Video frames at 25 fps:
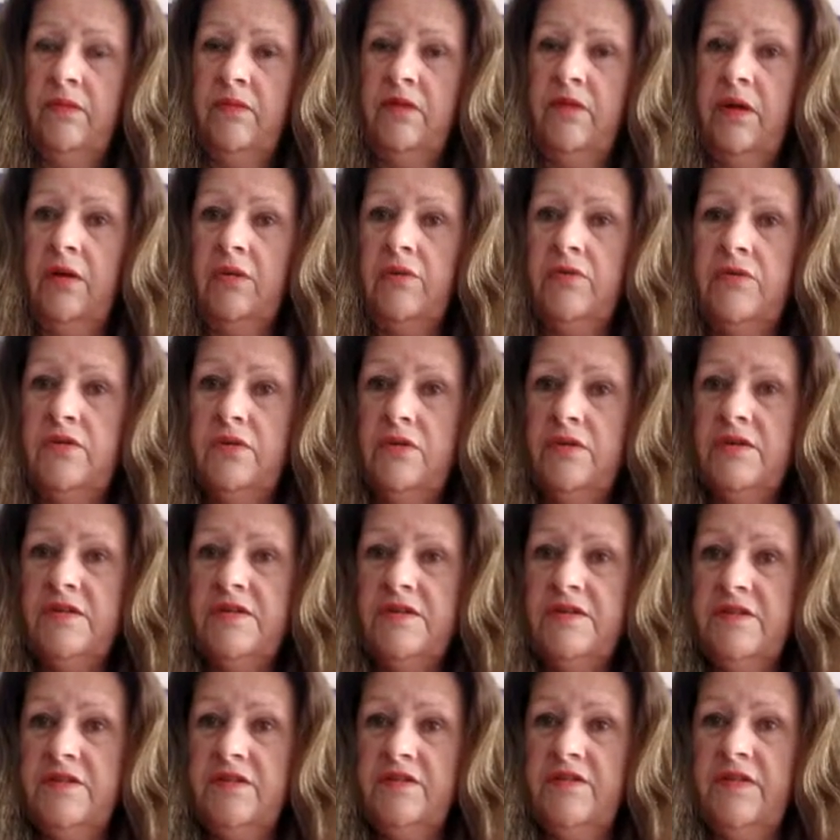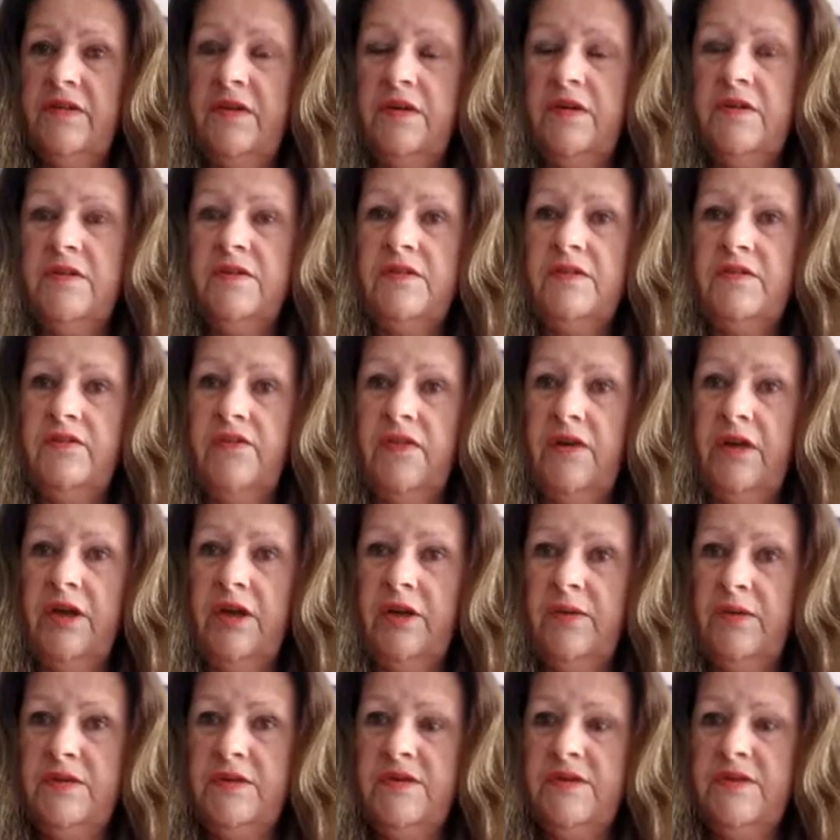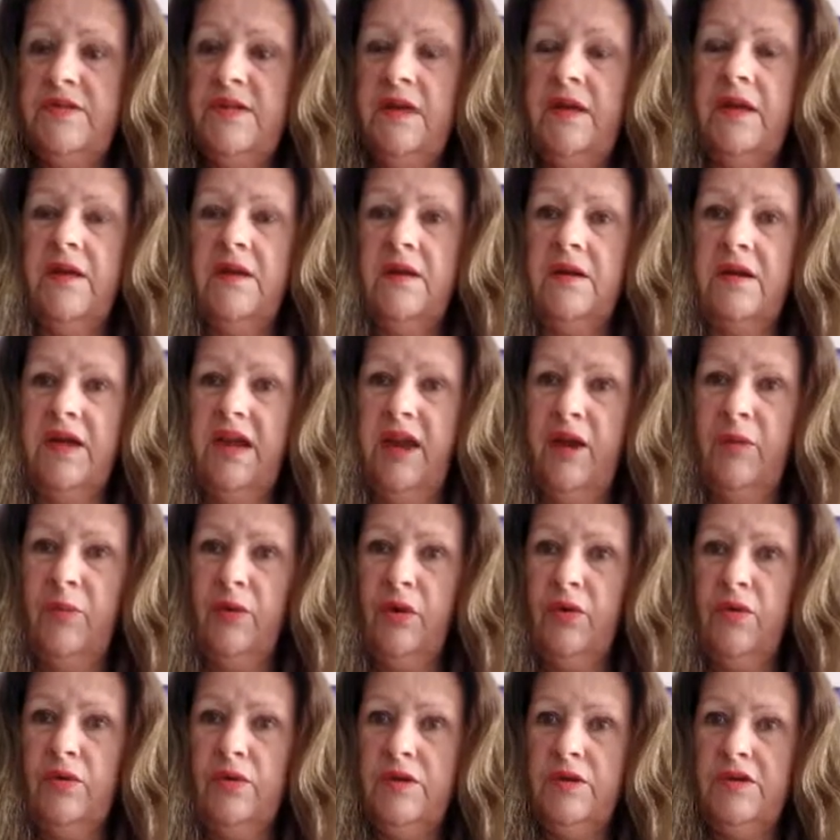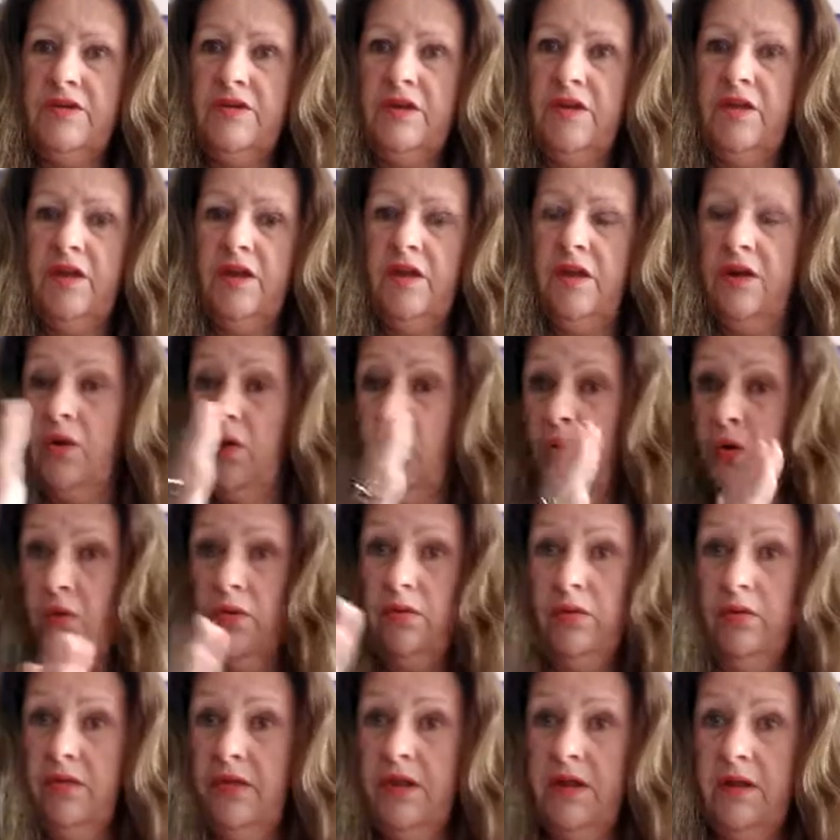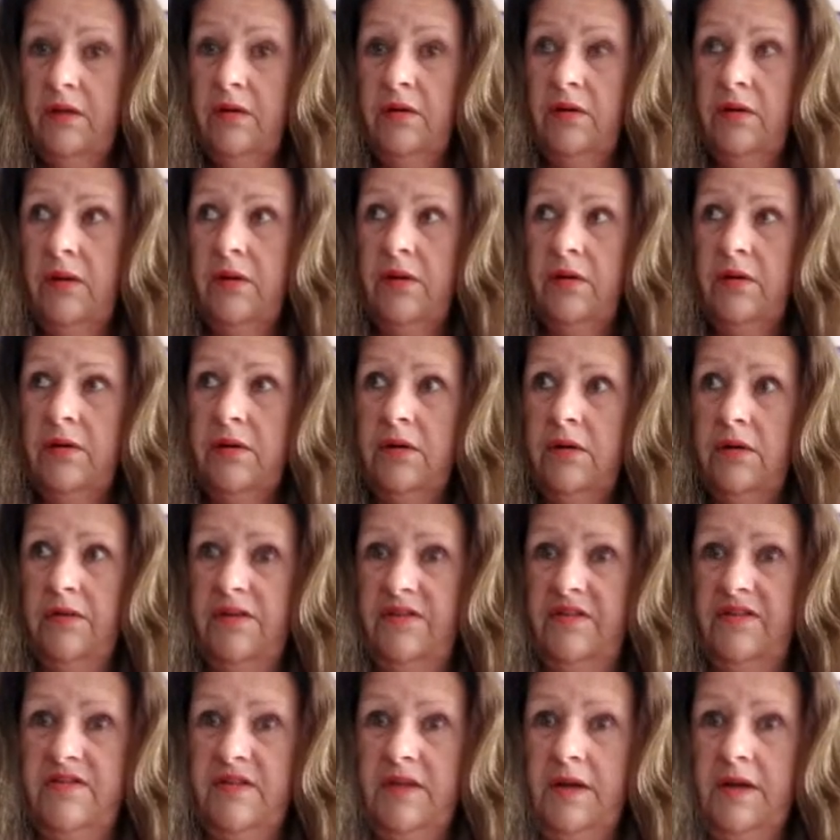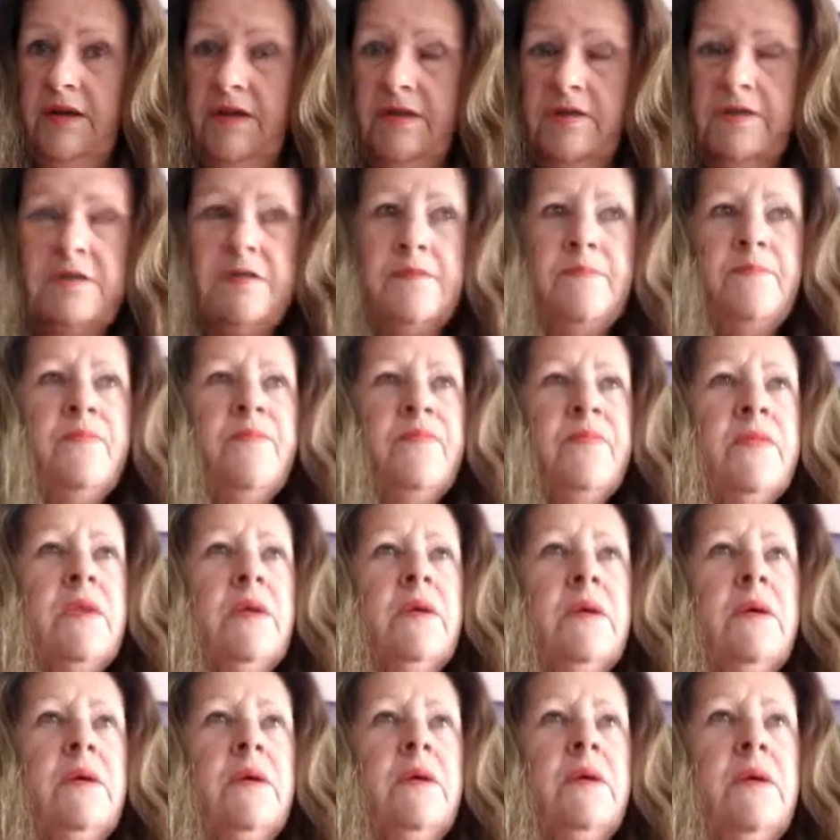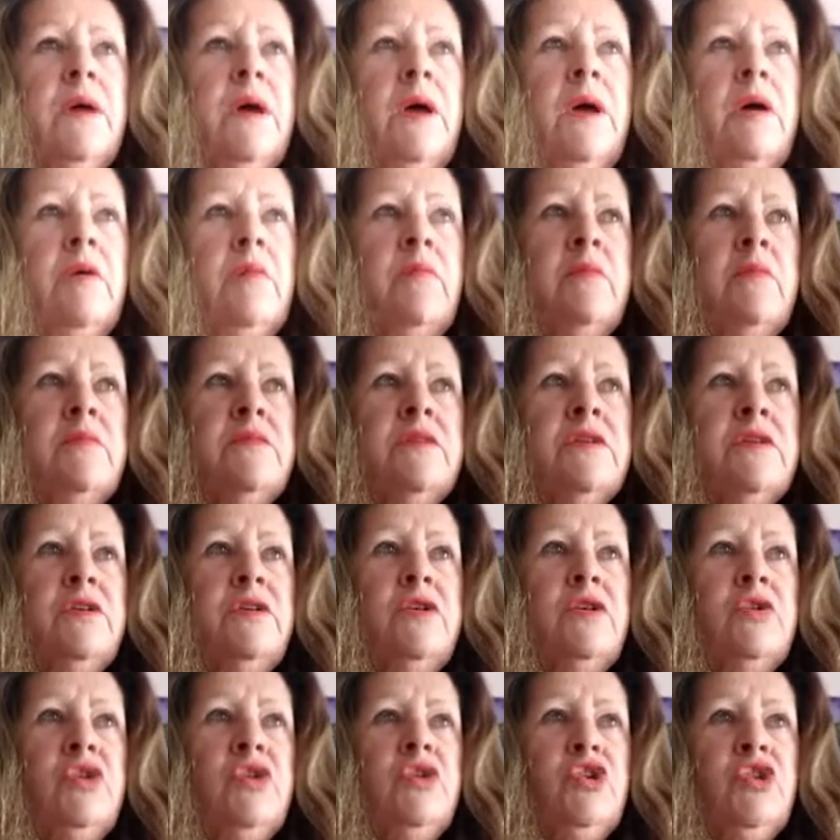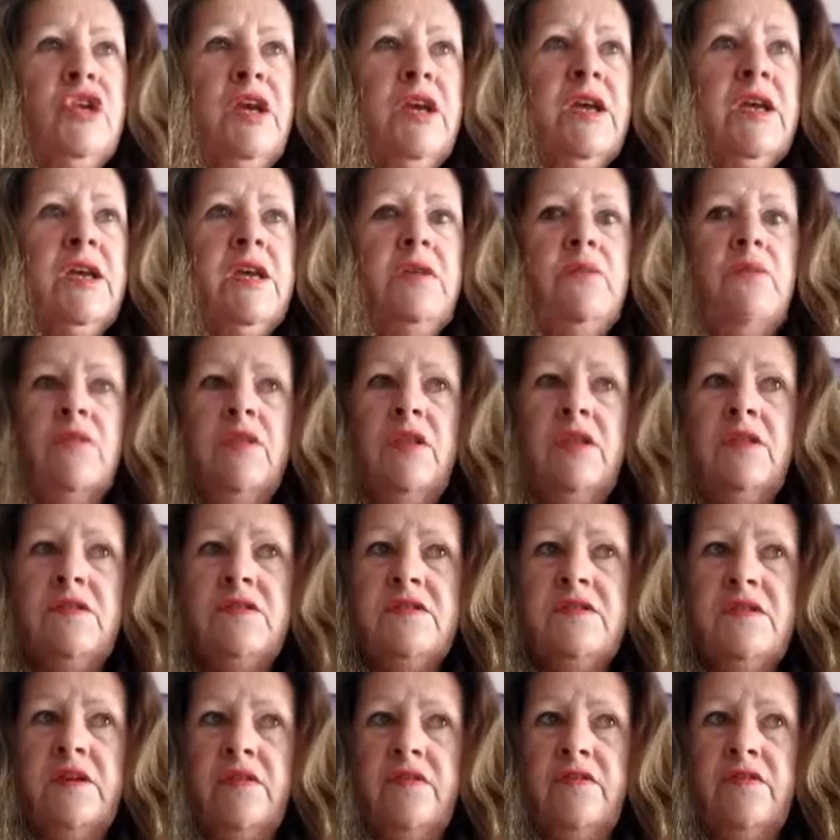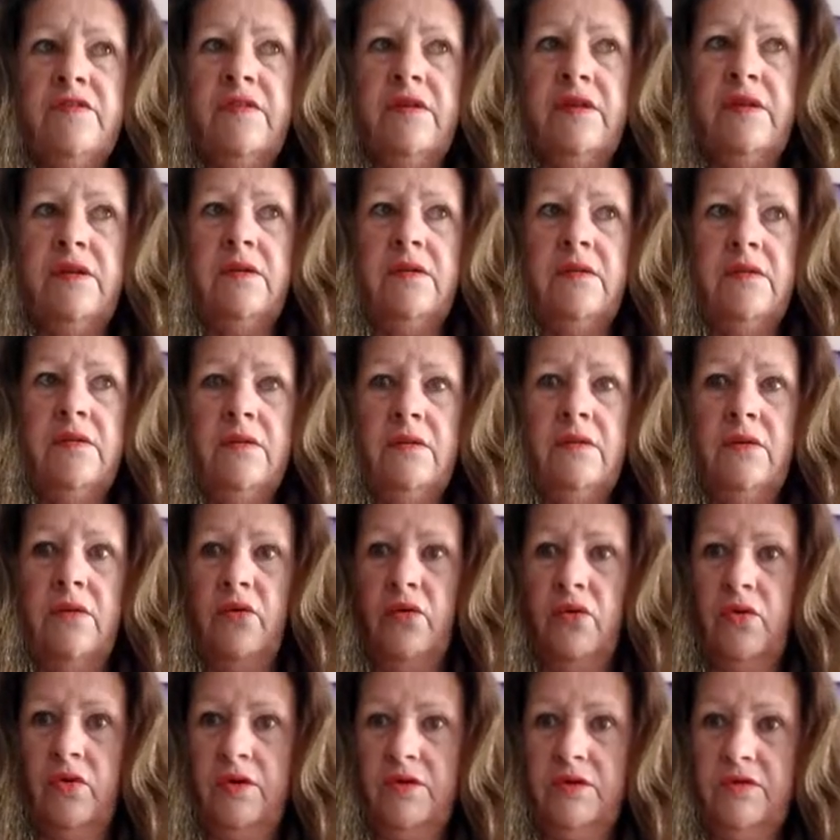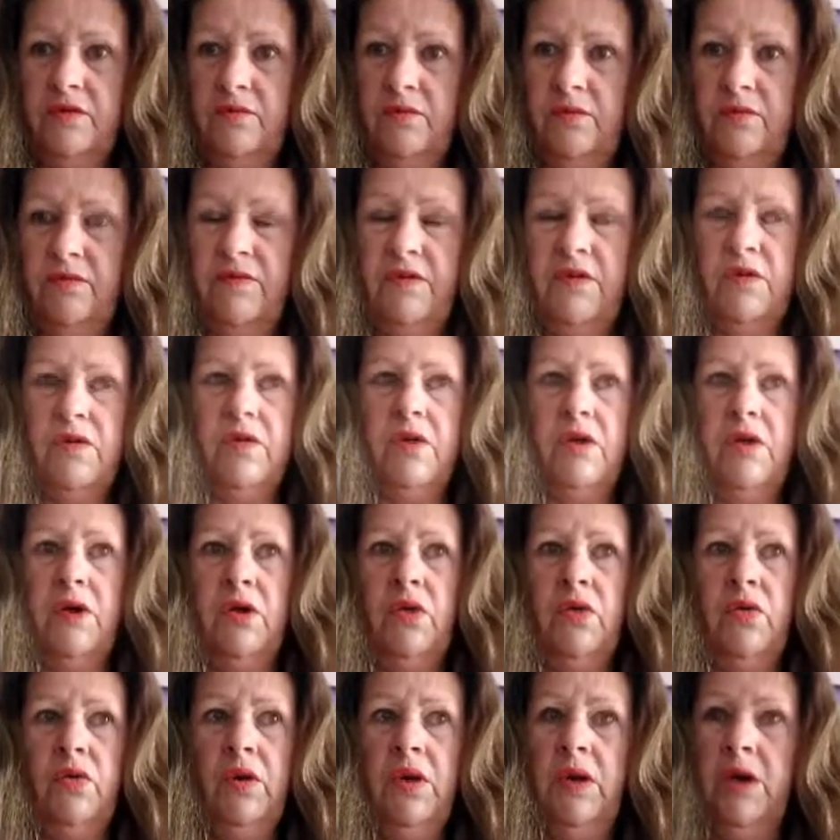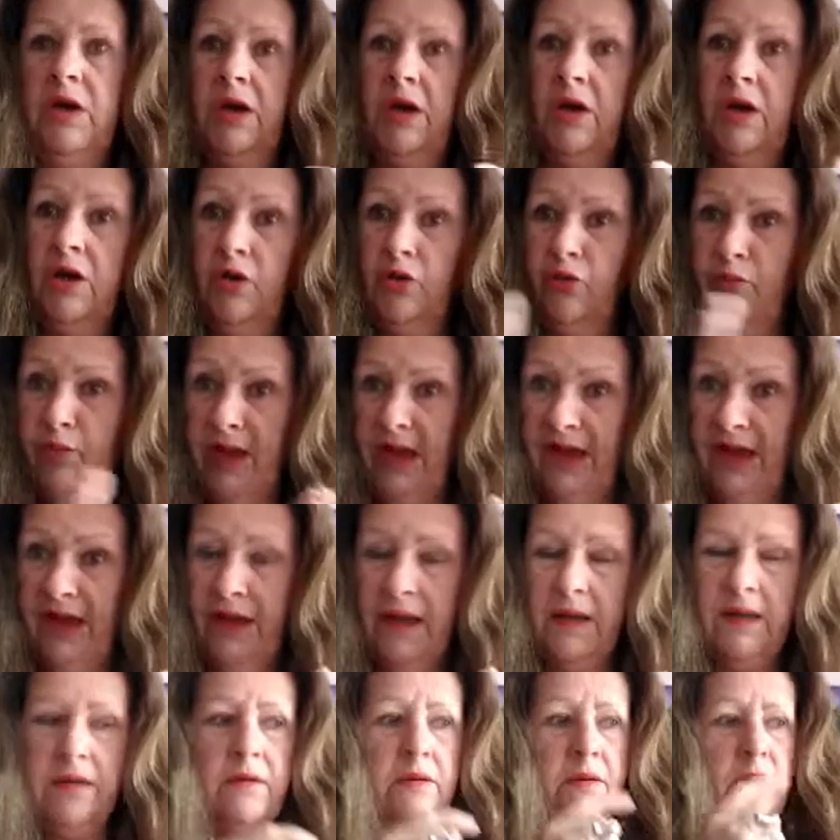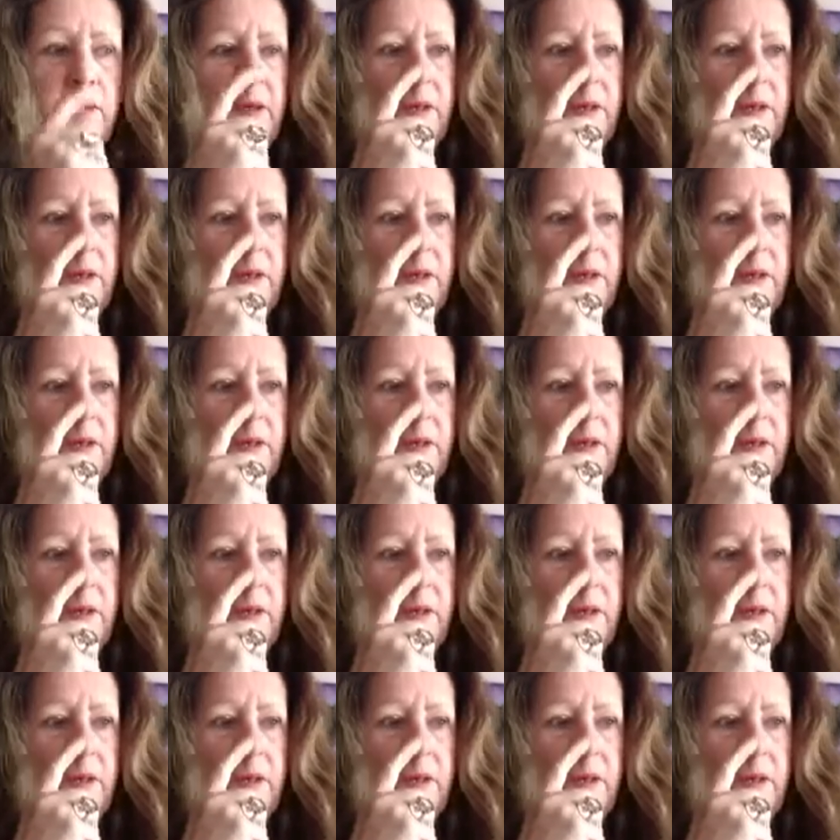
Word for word: So Taurus is the first, Virgo is the second, Capricorn is the third, all the earth signs. So you can check in with yourself in August with Virgo and look back